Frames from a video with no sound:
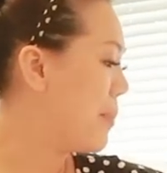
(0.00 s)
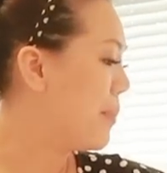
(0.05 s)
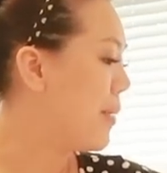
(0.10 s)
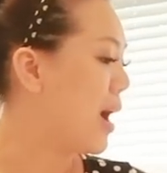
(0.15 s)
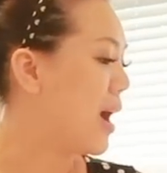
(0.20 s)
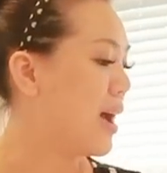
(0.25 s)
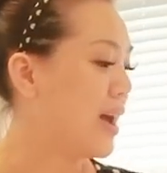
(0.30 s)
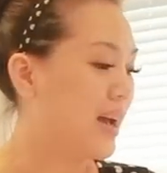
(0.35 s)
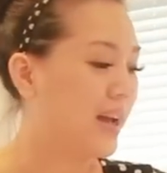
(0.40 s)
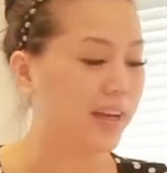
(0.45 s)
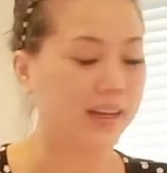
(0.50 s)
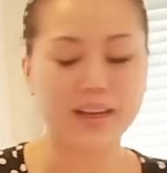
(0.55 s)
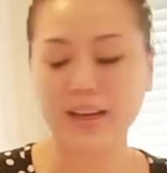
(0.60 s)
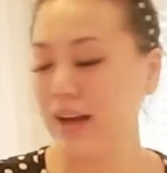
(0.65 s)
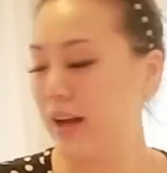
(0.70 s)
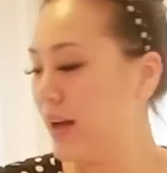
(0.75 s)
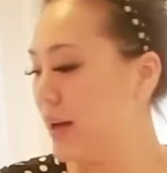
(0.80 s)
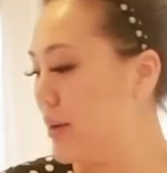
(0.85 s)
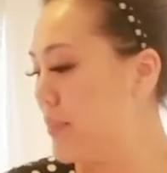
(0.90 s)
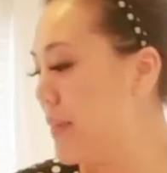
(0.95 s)
my
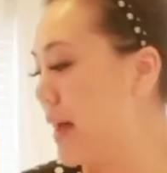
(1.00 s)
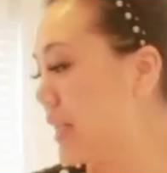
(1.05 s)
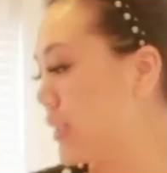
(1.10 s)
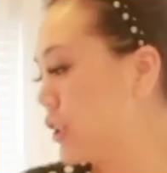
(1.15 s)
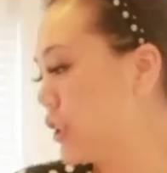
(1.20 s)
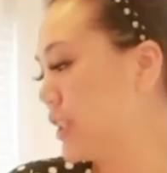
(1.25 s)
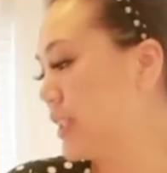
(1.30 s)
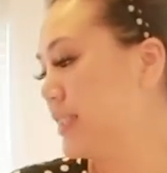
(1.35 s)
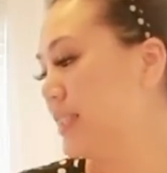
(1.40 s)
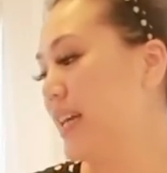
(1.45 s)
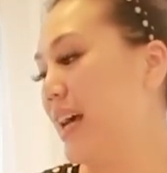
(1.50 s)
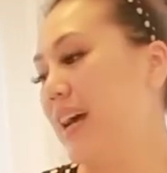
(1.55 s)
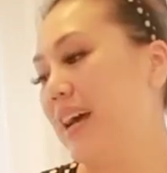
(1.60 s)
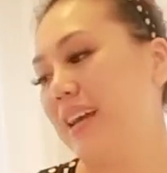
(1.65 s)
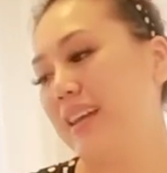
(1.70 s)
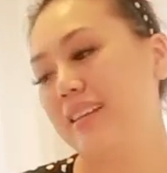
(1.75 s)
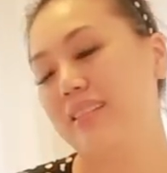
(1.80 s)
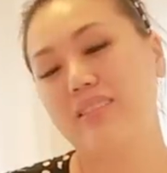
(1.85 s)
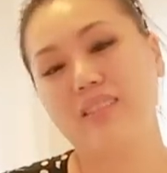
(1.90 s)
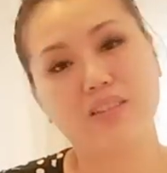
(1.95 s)
uh, mattress,
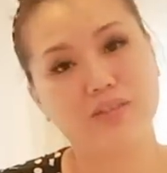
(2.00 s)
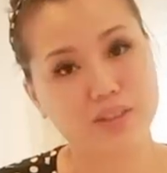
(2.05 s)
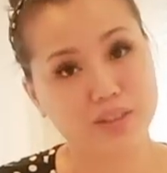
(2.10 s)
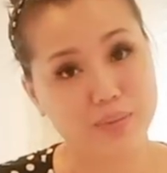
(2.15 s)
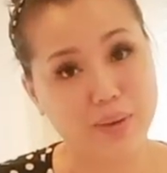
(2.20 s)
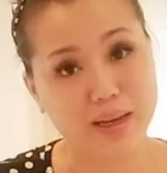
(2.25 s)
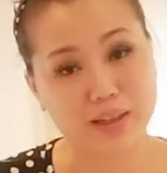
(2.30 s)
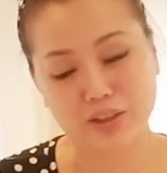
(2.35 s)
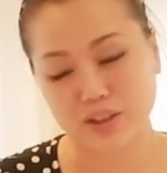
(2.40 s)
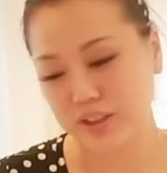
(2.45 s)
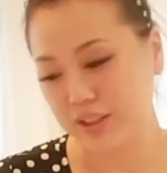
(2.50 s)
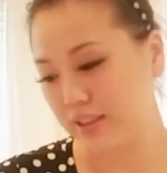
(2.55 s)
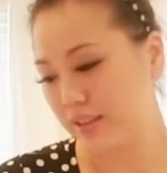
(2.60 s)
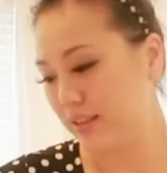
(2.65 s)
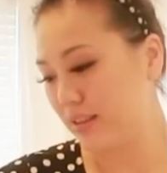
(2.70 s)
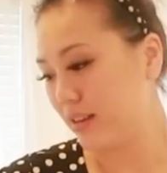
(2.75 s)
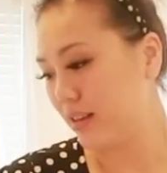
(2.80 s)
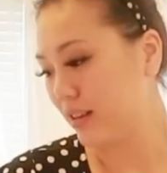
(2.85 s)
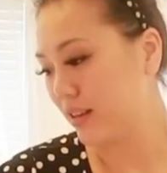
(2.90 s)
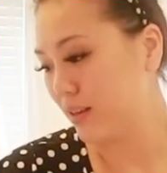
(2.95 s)
I love this mattress.
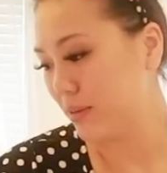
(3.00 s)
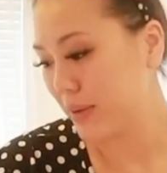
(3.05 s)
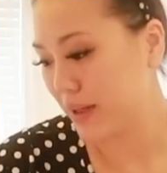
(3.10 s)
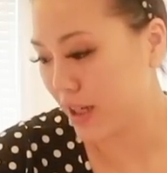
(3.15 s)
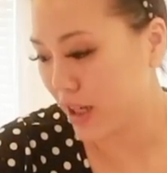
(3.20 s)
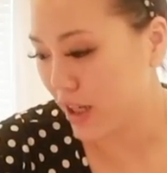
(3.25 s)
Oh my